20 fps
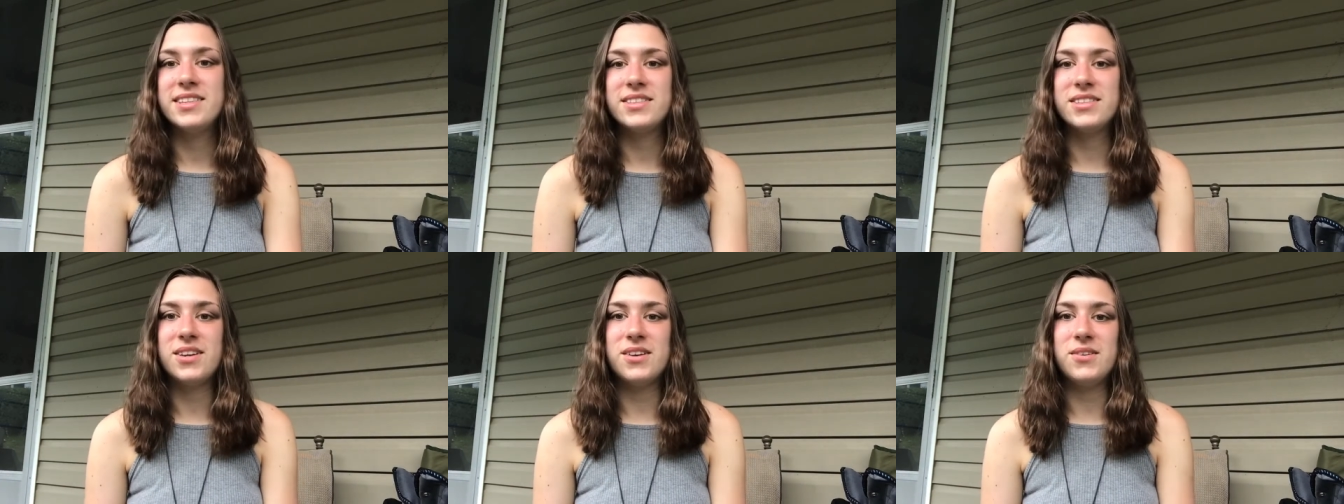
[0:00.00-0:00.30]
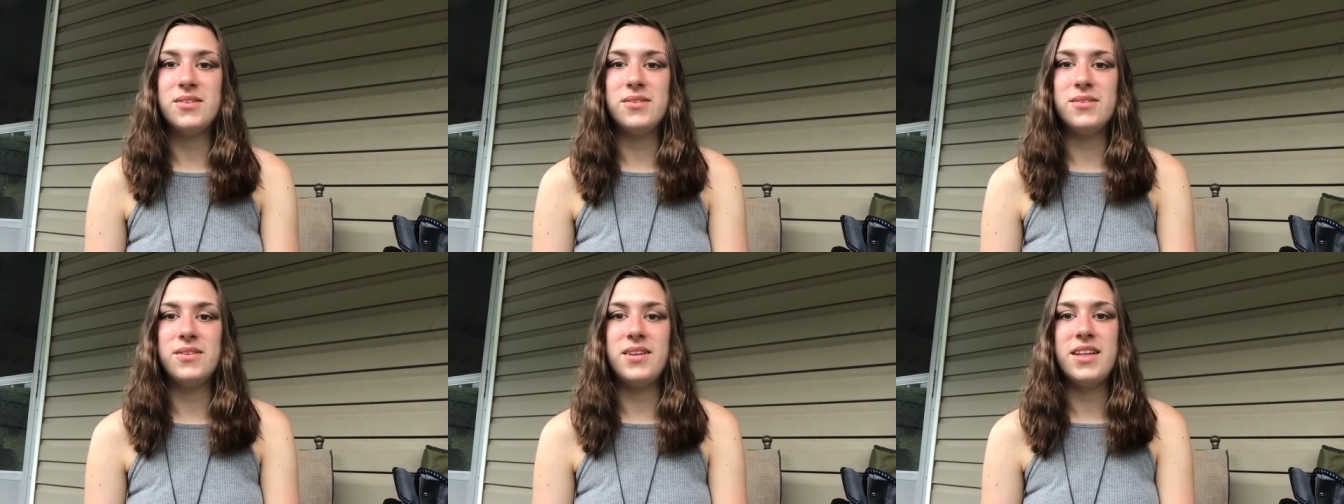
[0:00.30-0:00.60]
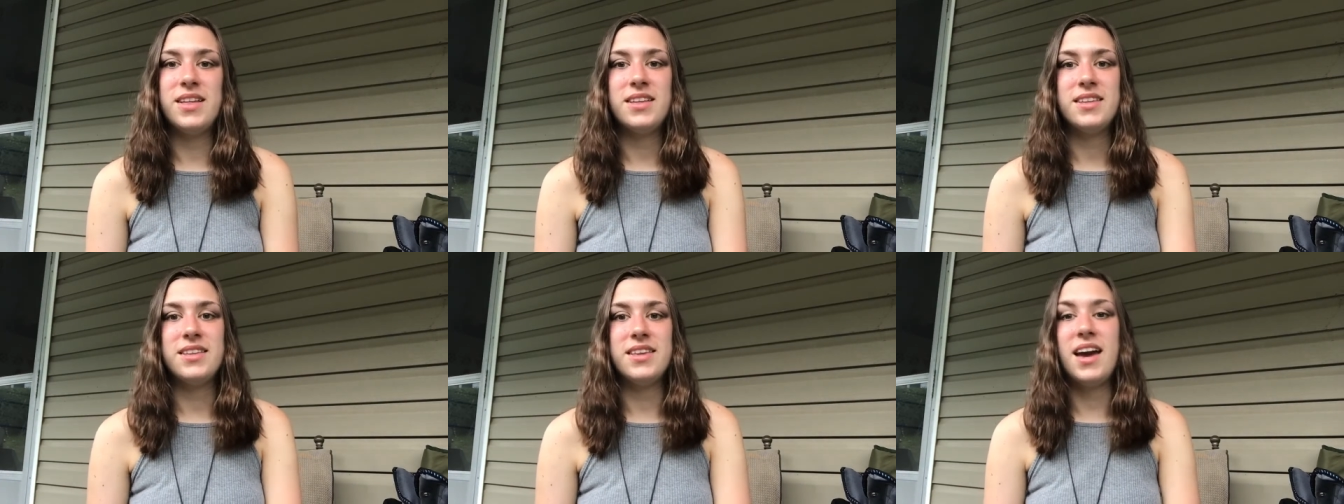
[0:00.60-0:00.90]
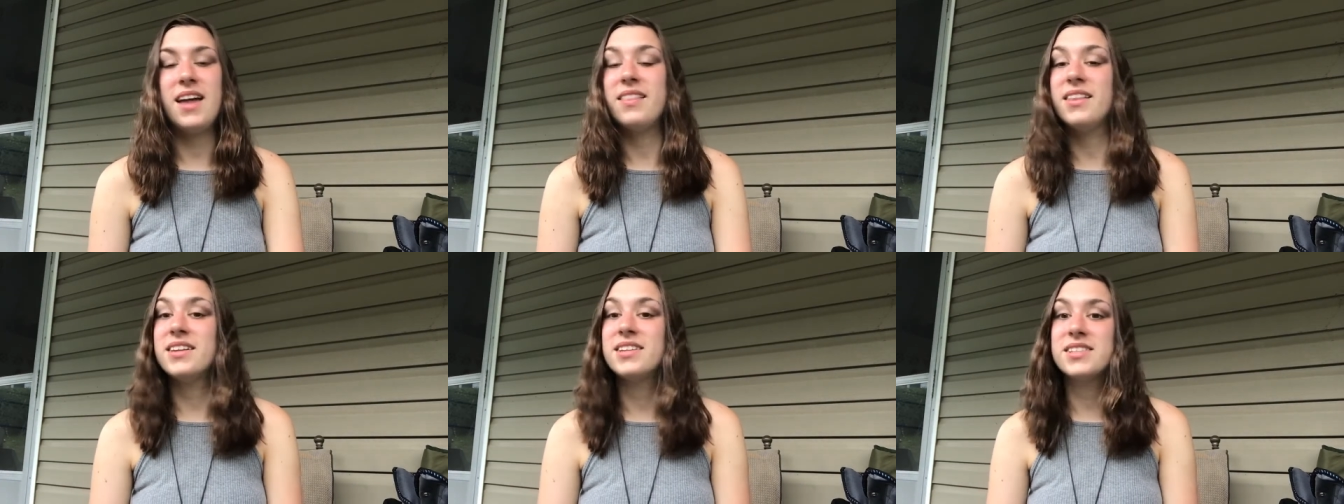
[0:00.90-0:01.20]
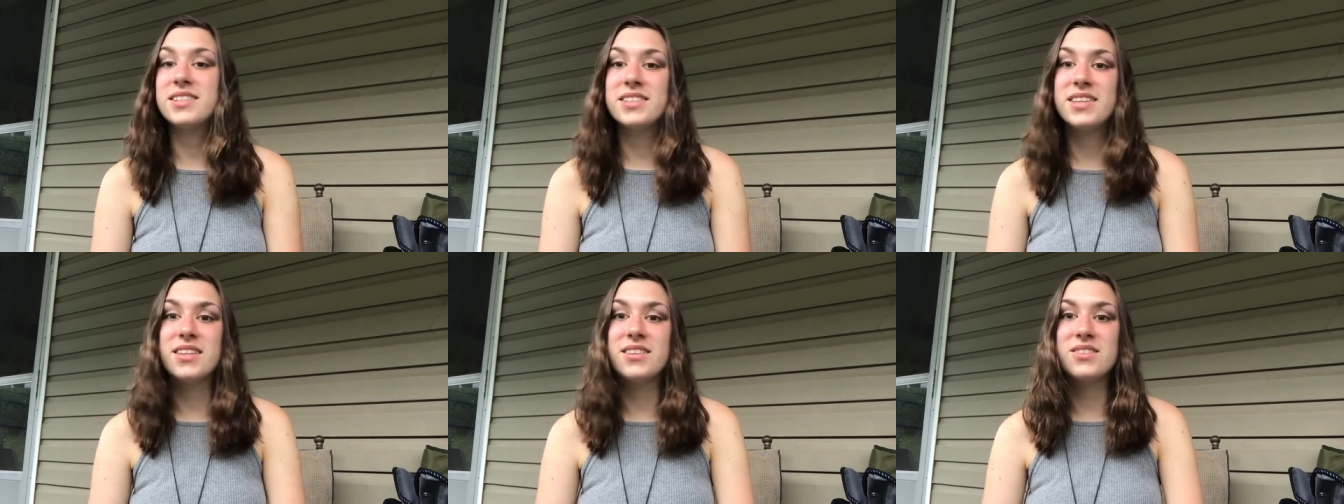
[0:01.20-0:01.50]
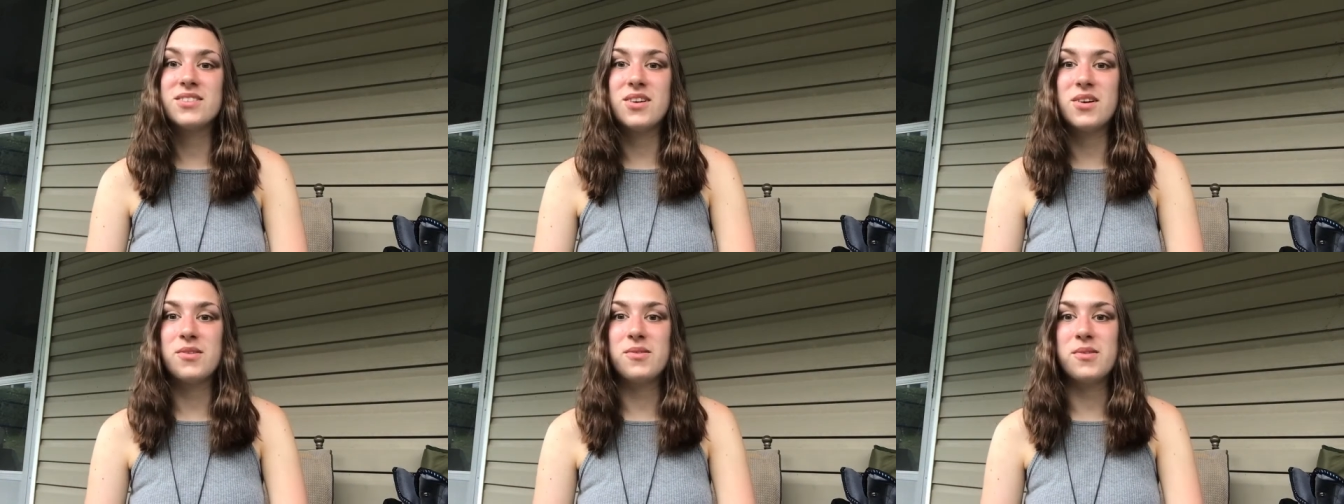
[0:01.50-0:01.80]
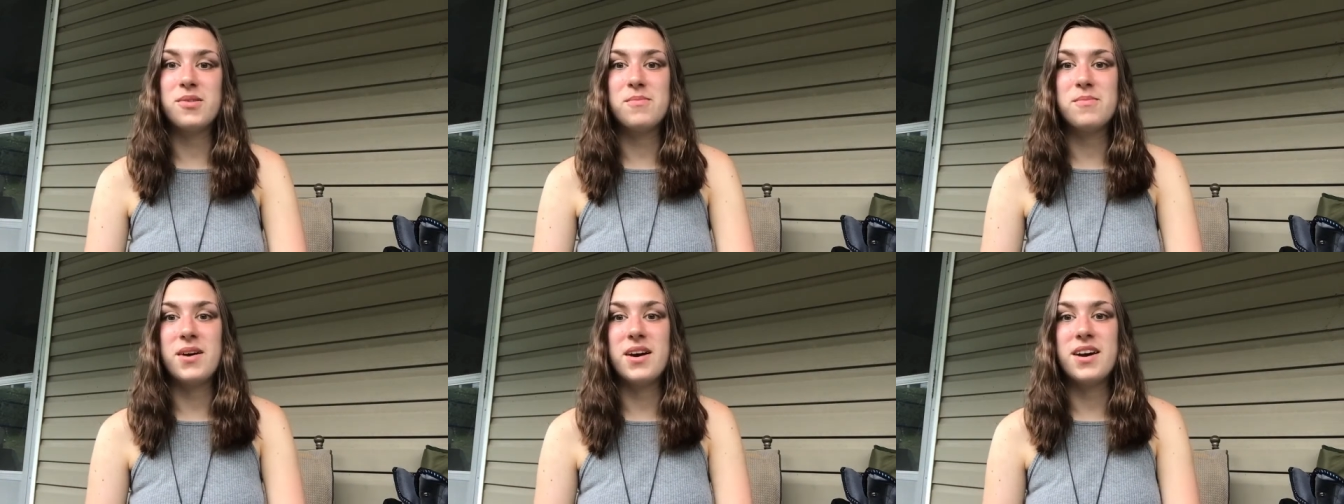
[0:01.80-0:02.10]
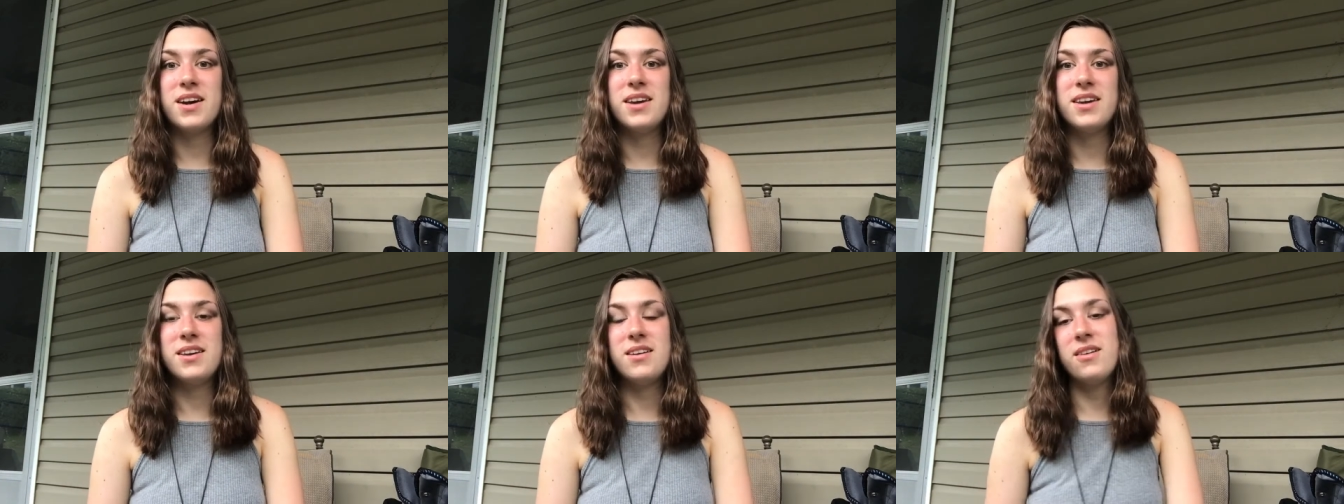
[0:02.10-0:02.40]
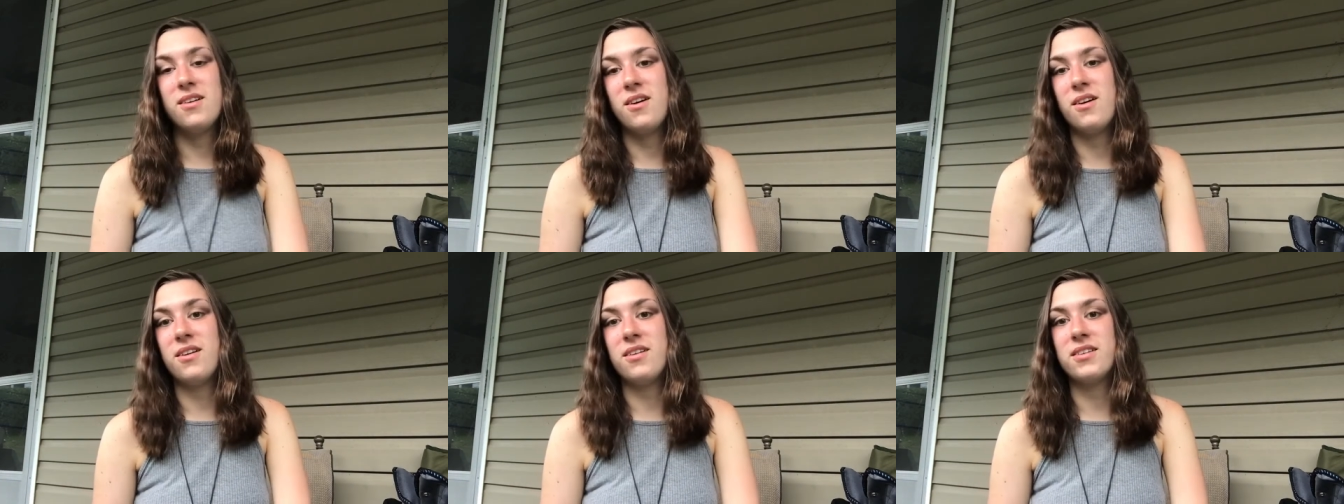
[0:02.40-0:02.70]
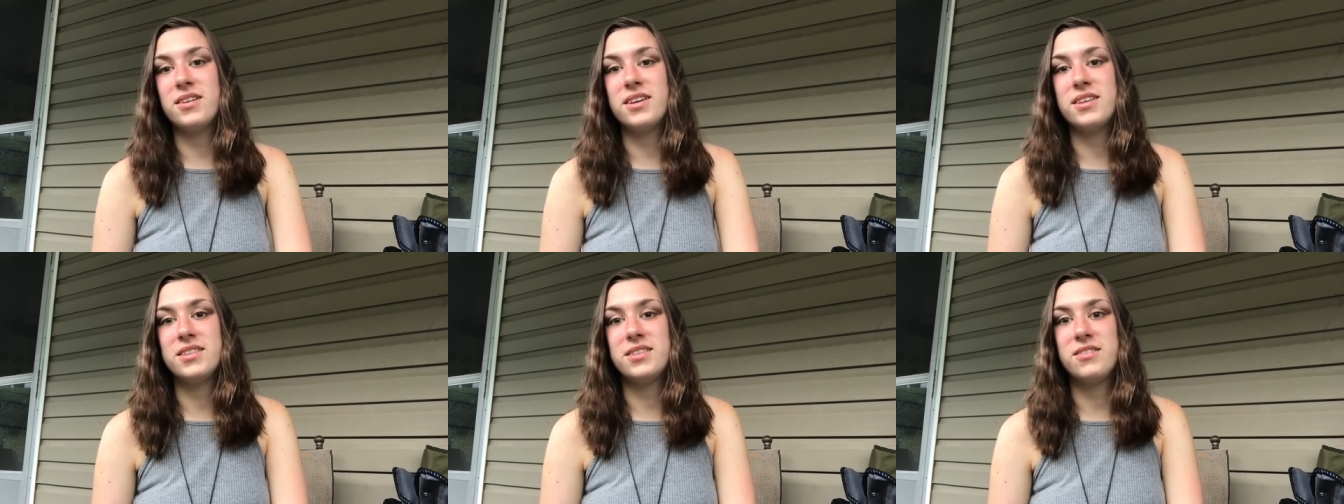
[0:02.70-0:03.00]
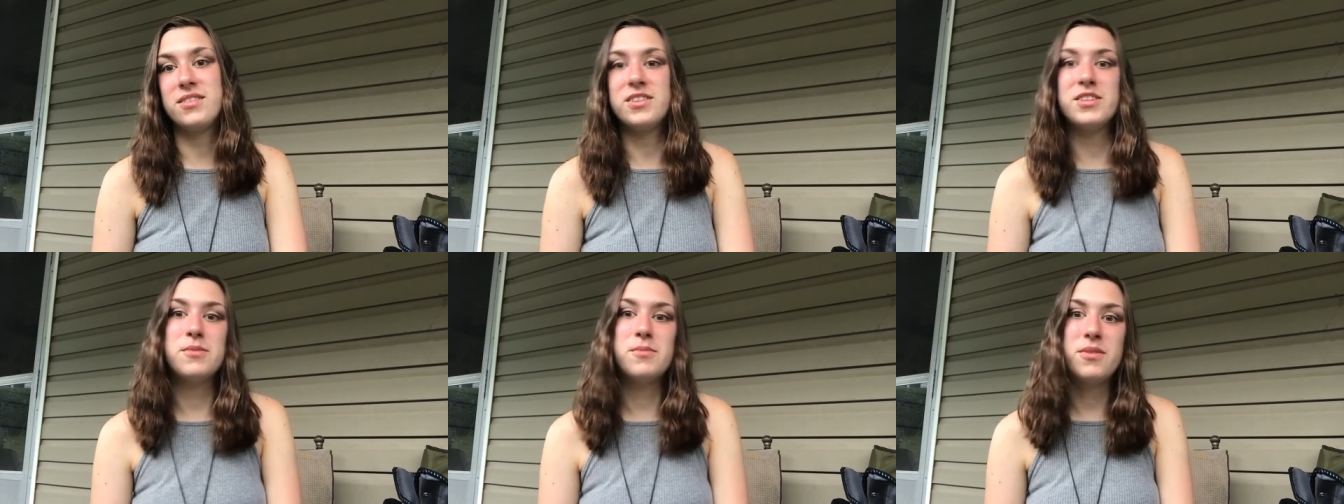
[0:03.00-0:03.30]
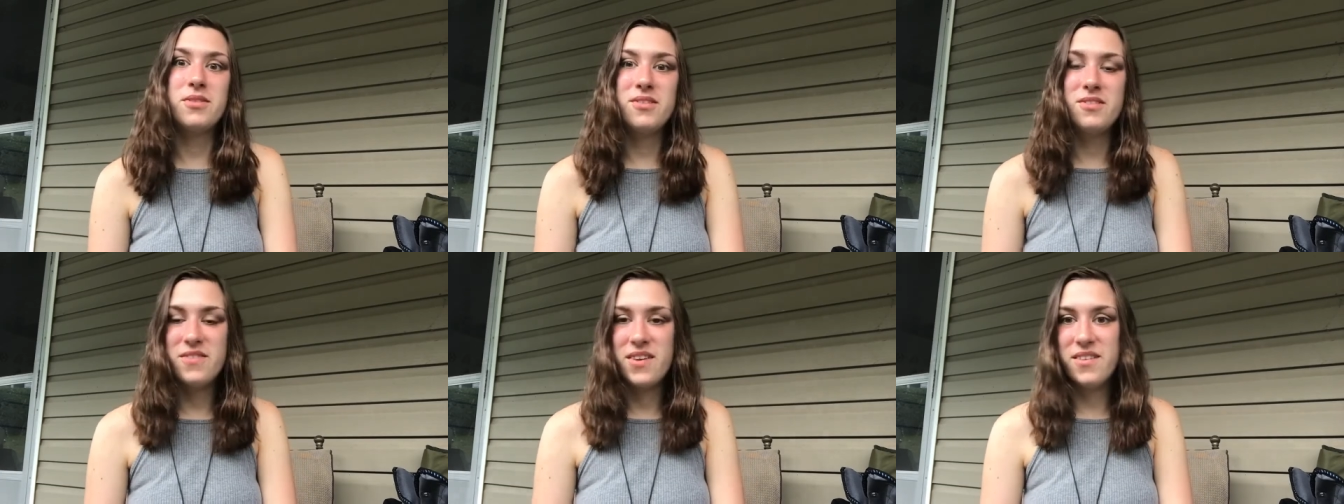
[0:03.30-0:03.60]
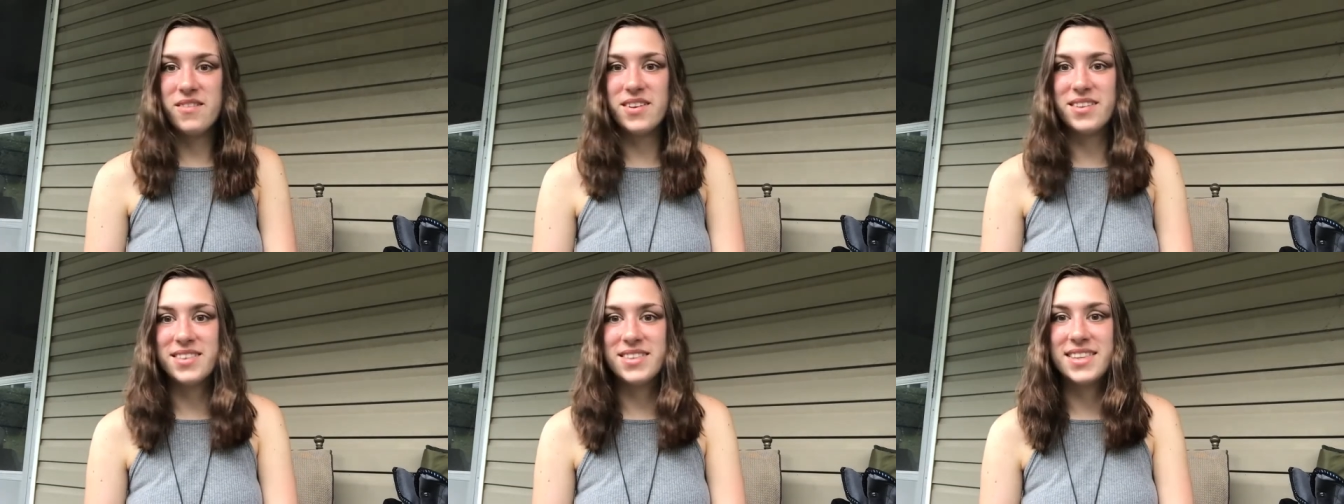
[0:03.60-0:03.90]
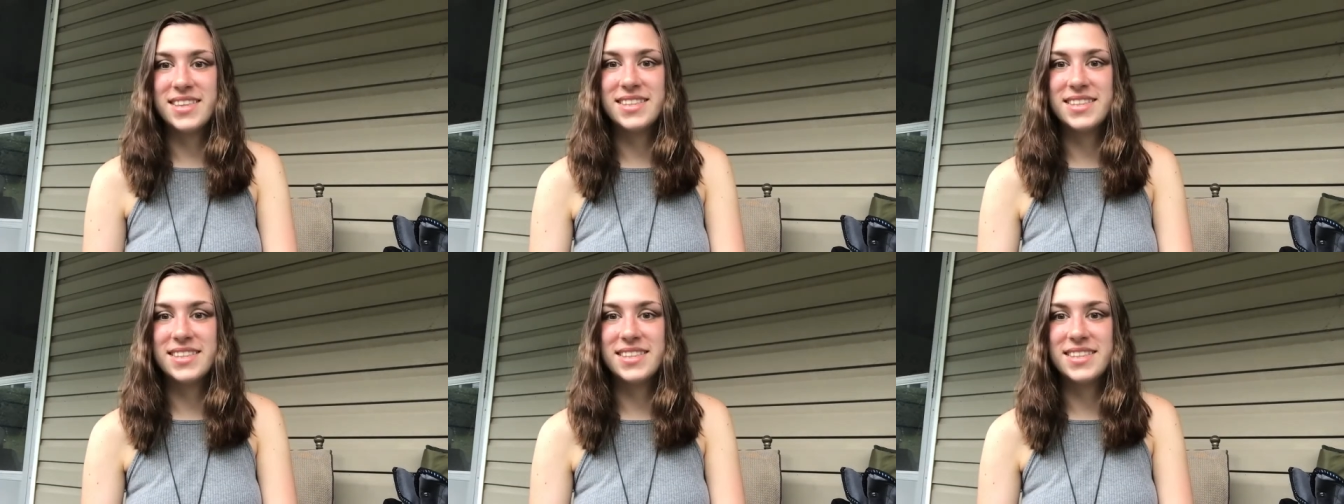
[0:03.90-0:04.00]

So yeah, let's just get started with my August Christian monthly favorites.